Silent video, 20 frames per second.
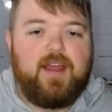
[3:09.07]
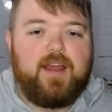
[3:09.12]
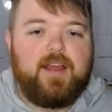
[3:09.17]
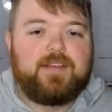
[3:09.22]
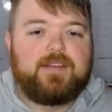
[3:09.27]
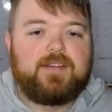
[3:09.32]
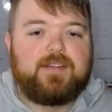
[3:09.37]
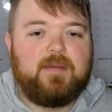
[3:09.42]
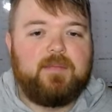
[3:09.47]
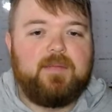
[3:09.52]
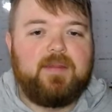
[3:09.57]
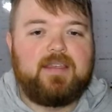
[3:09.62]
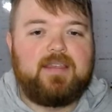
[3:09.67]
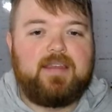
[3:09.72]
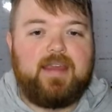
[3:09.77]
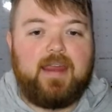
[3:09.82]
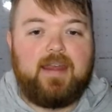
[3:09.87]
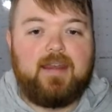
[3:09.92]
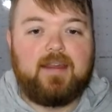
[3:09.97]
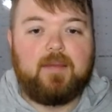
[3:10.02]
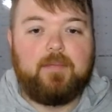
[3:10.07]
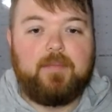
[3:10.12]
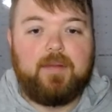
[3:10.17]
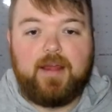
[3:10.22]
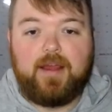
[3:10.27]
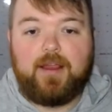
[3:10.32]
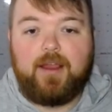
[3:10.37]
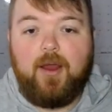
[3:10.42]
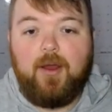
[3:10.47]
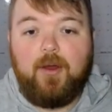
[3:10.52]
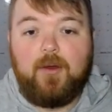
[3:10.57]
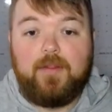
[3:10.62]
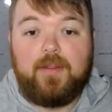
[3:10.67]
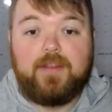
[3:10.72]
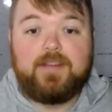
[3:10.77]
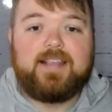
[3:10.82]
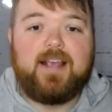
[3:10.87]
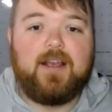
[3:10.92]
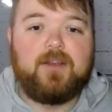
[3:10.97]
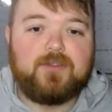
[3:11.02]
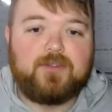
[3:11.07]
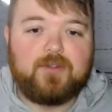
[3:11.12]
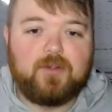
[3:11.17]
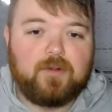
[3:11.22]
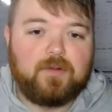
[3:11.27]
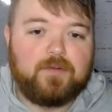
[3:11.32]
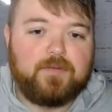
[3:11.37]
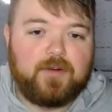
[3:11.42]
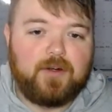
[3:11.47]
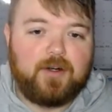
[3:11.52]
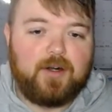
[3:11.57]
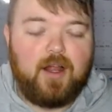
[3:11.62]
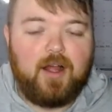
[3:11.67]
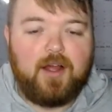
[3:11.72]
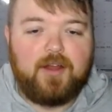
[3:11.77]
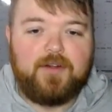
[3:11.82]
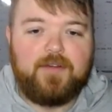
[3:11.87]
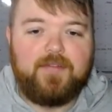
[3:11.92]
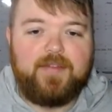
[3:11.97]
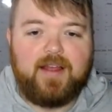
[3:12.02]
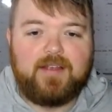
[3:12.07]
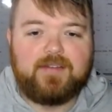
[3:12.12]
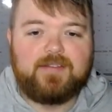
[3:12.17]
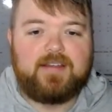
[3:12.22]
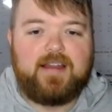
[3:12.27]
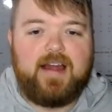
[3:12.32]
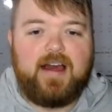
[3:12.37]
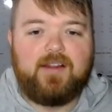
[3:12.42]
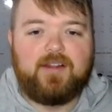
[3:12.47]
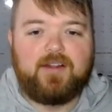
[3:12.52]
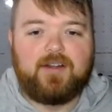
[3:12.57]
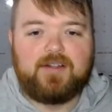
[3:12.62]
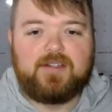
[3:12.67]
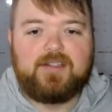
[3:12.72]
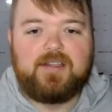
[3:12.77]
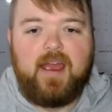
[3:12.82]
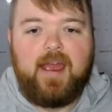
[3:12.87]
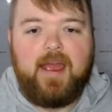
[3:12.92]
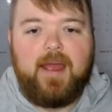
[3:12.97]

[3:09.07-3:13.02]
some of the data can be like, oh, this house sold for $100,000.